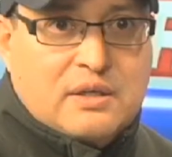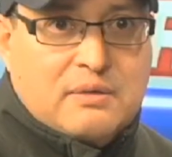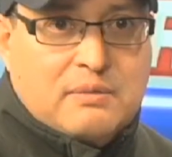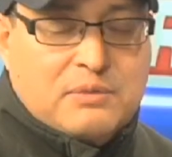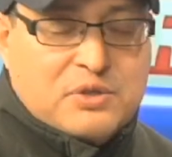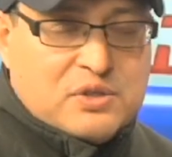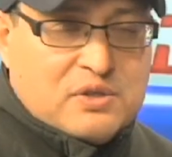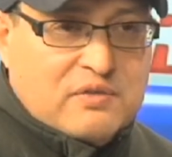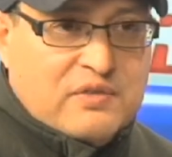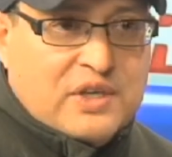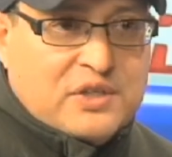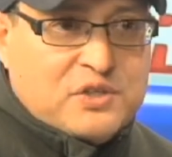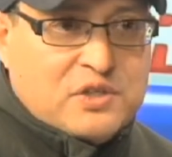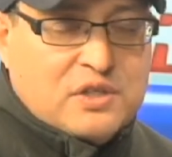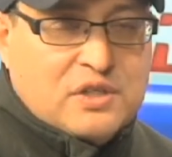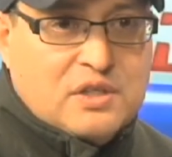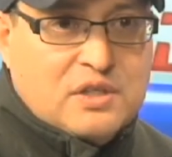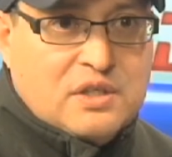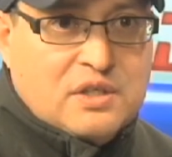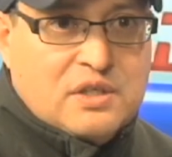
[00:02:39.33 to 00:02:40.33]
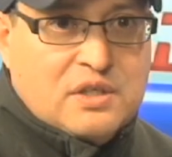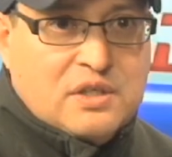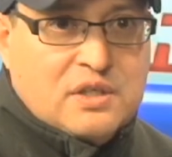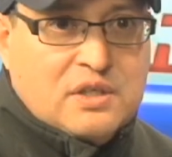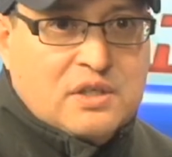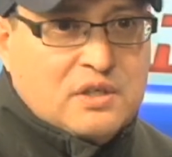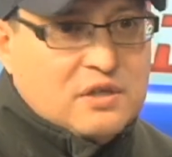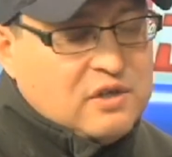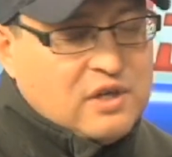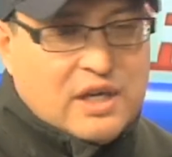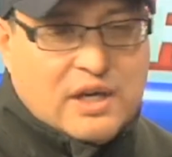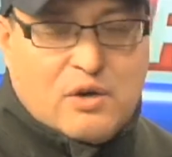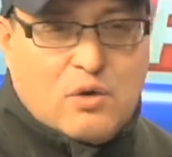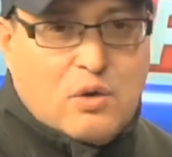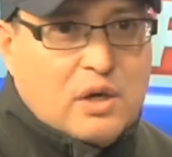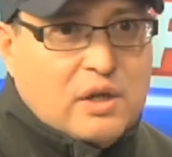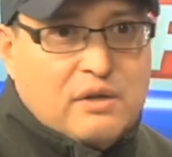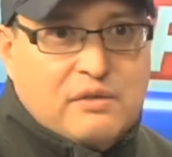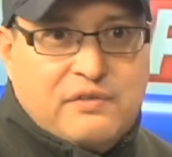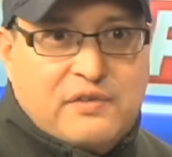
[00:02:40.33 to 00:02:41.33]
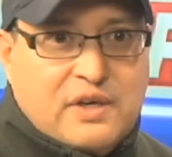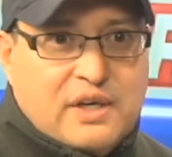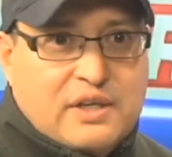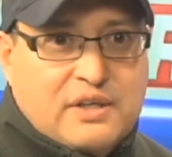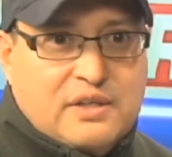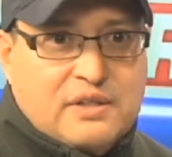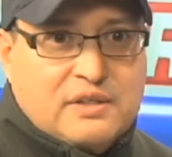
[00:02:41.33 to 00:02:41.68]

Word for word: Mr. Veteran, you're not qualified.